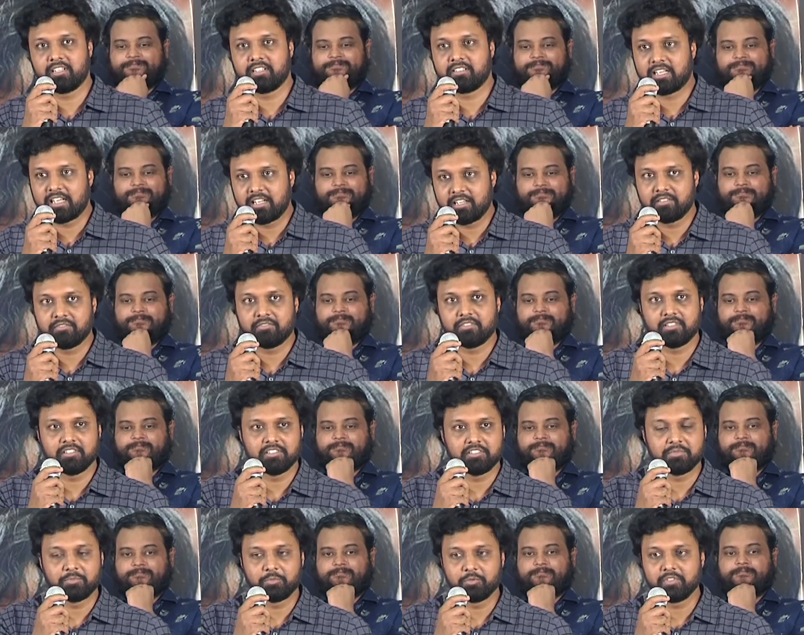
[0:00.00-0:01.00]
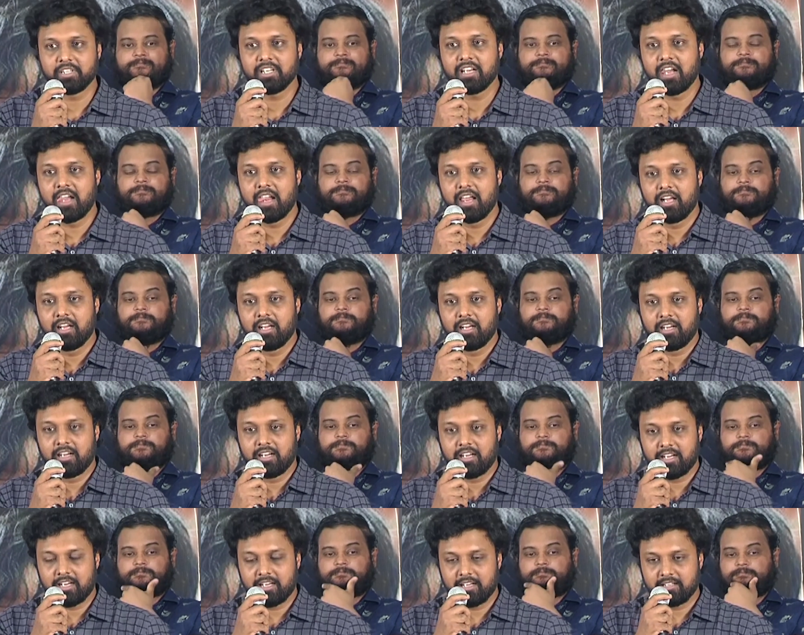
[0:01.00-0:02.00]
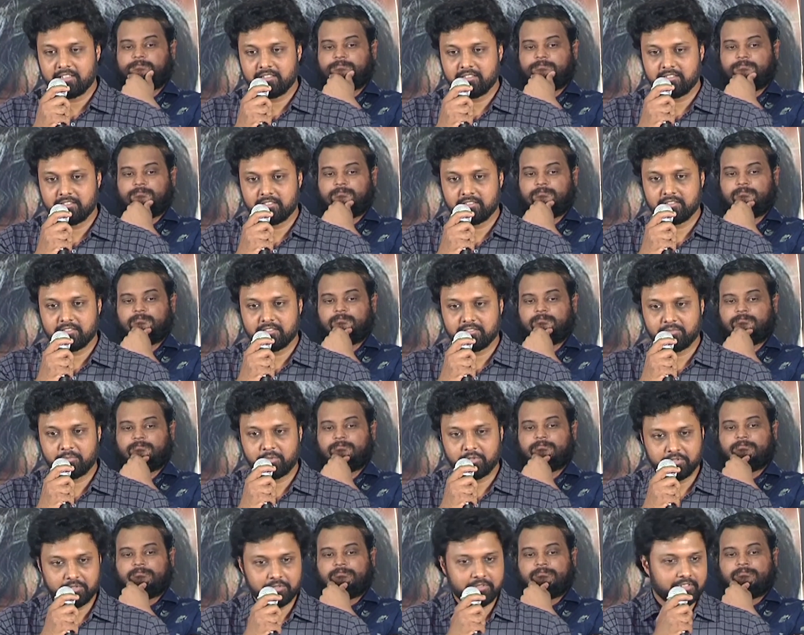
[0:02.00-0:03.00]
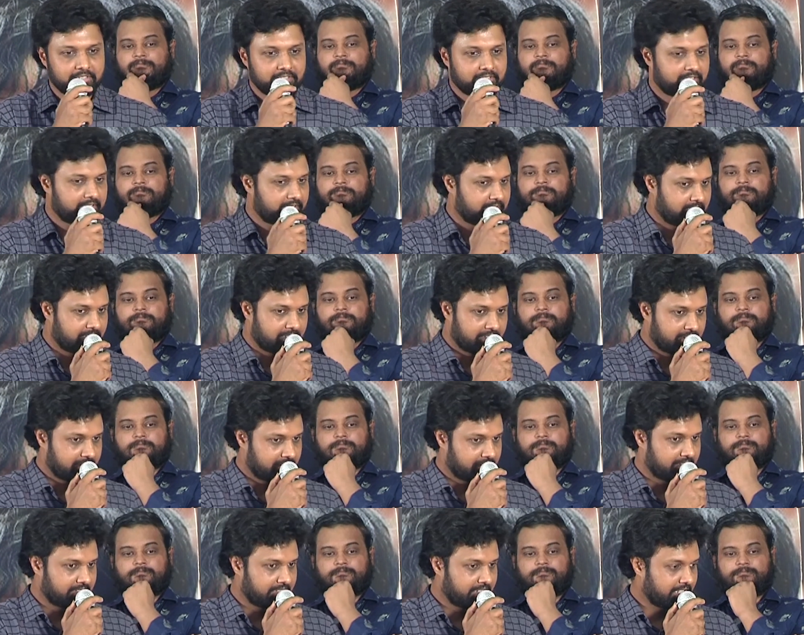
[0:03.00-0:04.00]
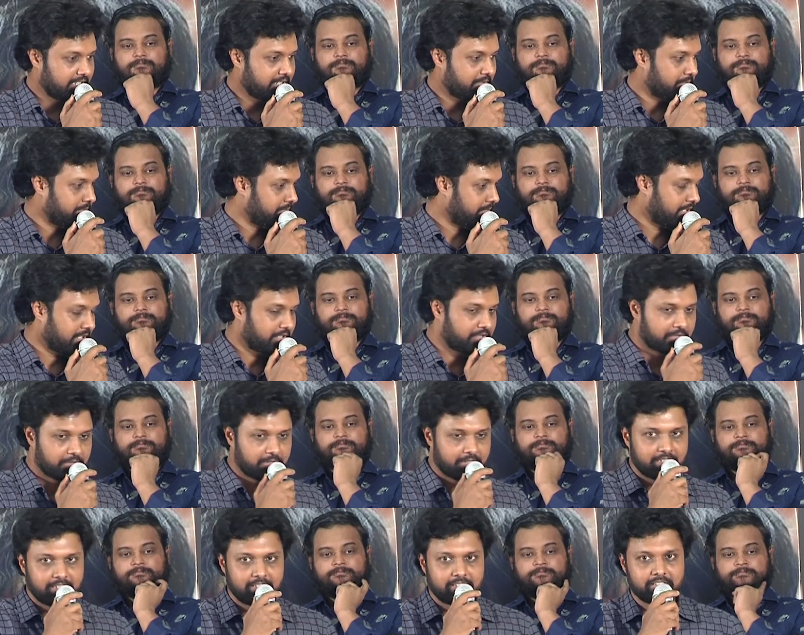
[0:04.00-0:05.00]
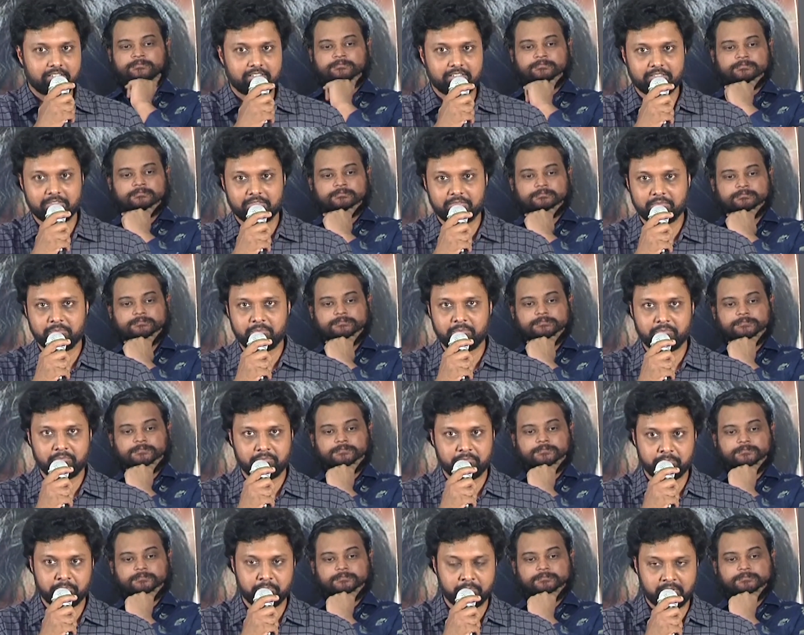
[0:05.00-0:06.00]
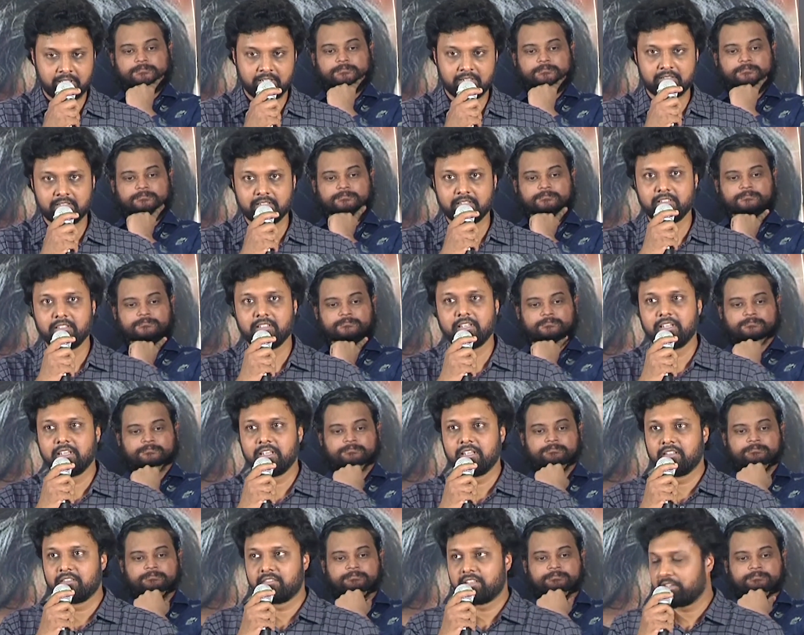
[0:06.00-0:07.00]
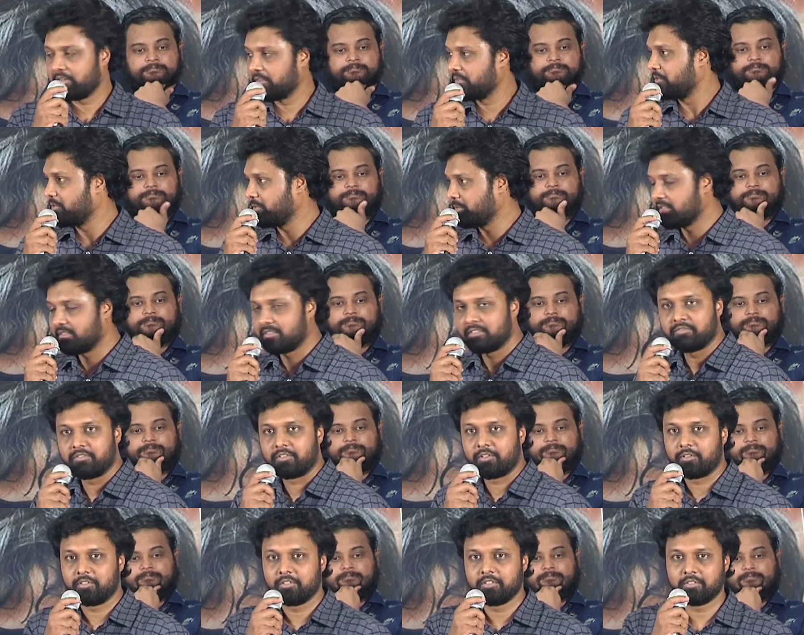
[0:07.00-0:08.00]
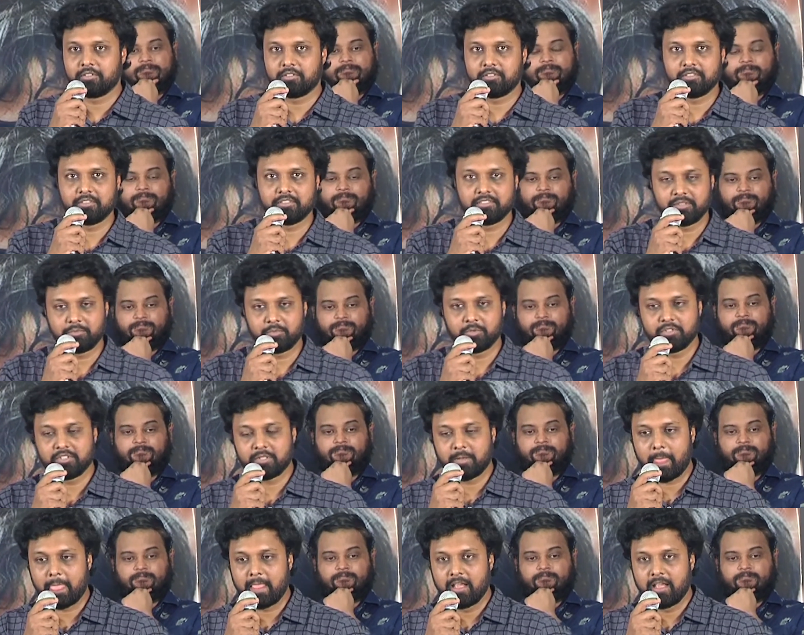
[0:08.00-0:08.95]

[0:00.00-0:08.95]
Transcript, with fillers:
Speaker 1: their talent for this movie. And producers Sriram, Raju and Bharat sir, thank you so much sir for all your support.